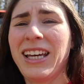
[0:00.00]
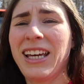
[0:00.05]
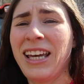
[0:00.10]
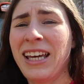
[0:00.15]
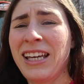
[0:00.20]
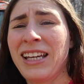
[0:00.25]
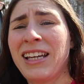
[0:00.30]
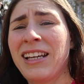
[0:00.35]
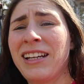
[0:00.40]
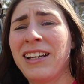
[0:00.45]

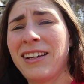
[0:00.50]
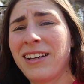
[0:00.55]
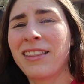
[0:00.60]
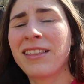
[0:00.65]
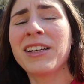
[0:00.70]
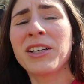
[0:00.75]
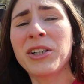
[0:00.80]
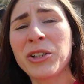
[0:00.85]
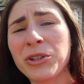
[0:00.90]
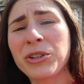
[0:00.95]
And
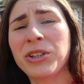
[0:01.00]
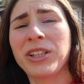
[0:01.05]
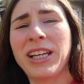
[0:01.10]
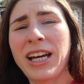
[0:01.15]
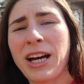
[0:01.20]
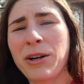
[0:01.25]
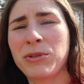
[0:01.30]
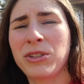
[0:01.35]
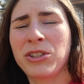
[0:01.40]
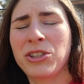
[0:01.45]
literally
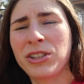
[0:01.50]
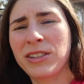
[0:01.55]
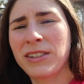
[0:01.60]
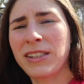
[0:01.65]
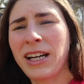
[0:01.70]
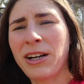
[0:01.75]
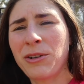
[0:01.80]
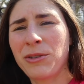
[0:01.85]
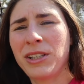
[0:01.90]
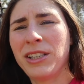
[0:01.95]
I was just
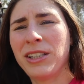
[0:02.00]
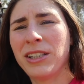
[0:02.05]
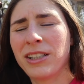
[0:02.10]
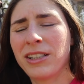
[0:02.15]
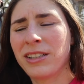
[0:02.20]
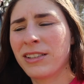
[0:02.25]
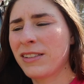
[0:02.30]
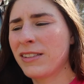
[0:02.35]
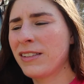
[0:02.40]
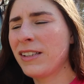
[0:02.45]
out
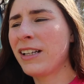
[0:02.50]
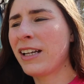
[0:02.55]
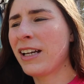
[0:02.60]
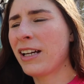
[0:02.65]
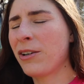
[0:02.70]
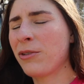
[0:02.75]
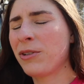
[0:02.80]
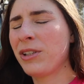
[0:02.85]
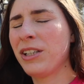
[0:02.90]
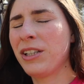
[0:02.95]
here, sitting
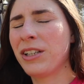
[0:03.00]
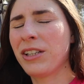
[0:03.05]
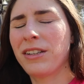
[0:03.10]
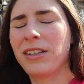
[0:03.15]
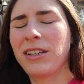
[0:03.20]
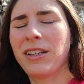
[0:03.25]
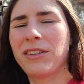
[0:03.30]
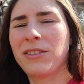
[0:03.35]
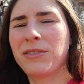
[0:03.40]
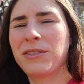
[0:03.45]
out here
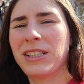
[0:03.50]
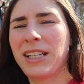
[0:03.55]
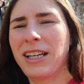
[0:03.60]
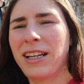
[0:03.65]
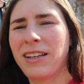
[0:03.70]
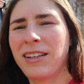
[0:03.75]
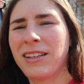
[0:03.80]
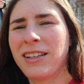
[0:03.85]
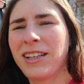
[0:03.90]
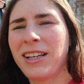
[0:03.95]
the other
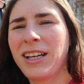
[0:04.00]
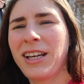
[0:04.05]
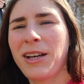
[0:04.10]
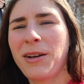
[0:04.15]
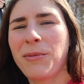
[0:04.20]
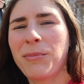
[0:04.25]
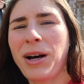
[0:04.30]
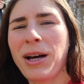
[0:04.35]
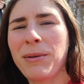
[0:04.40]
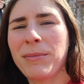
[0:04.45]
day
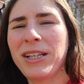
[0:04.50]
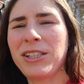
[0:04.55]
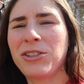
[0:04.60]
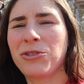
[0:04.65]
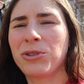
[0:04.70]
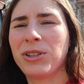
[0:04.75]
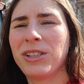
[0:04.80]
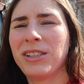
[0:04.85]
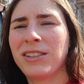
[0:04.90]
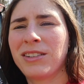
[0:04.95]
by my
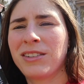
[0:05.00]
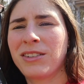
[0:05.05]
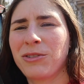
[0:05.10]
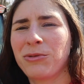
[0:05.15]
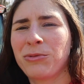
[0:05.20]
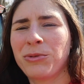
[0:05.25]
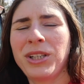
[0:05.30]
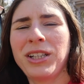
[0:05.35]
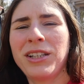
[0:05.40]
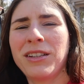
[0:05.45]
trees,
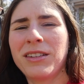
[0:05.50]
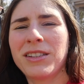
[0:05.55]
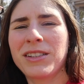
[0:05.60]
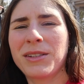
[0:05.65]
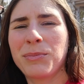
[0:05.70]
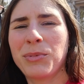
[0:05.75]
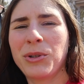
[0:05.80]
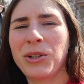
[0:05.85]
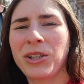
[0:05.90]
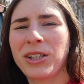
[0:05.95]
reading
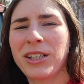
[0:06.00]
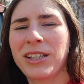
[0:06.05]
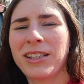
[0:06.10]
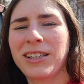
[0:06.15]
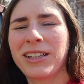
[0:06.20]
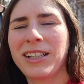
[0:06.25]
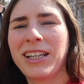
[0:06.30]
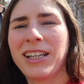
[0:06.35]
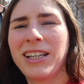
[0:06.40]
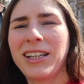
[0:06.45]
this book
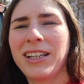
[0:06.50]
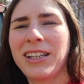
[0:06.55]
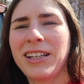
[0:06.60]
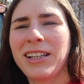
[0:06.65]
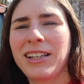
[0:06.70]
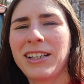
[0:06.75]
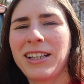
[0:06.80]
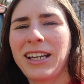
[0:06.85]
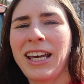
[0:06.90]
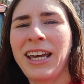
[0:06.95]

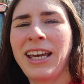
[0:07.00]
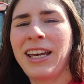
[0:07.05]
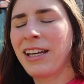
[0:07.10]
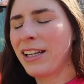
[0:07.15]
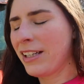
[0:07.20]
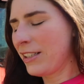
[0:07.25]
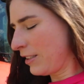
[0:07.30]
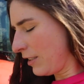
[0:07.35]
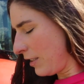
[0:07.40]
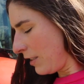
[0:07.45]

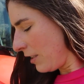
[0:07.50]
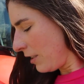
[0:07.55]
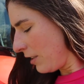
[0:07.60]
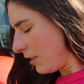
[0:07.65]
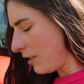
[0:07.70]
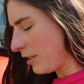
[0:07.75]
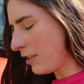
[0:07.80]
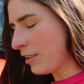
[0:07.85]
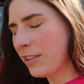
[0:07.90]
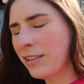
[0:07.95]
and
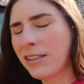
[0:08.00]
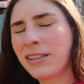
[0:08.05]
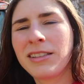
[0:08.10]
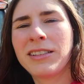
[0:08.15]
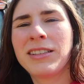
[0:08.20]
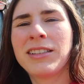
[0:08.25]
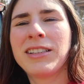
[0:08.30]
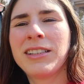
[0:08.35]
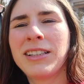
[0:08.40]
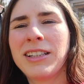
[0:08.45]

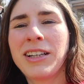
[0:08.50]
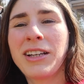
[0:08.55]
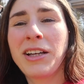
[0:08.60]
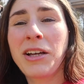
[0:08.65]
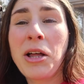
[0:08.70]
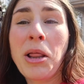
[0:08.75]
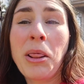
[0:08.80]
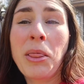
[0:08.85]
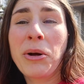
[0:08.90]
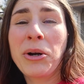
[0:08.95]

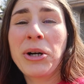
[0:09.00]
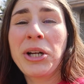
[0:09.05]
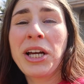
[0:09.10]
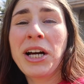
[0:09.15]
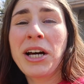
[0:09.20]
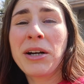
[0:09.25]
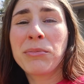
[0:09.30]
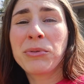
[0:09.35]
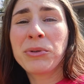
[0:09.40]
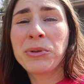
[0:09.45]
learning
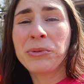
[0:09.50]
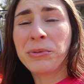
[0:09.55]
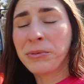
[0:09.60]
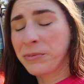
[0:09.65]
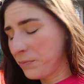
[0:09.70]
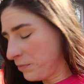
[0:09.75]
how to prune.